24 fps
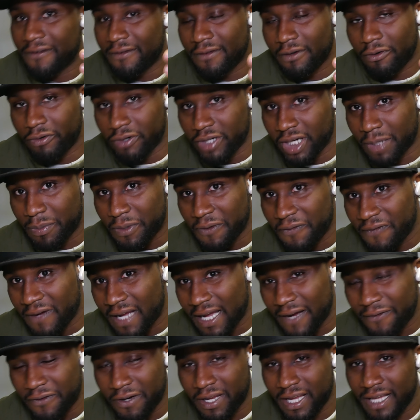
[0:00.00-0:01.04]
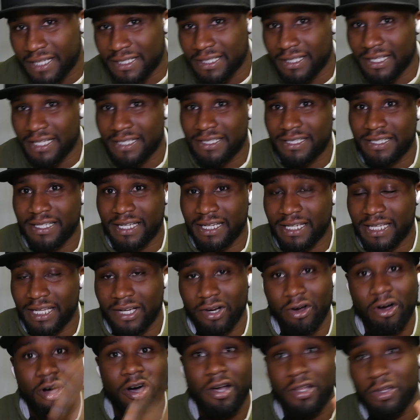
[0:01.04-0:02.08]
number 5 for cancellation, and then
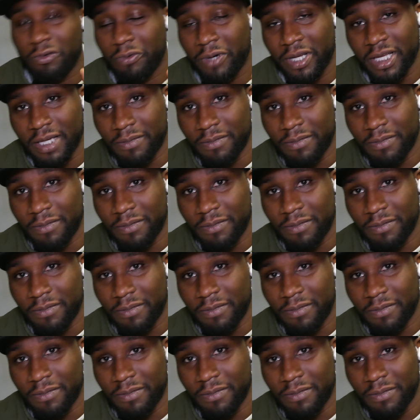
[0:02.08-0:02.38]
all the way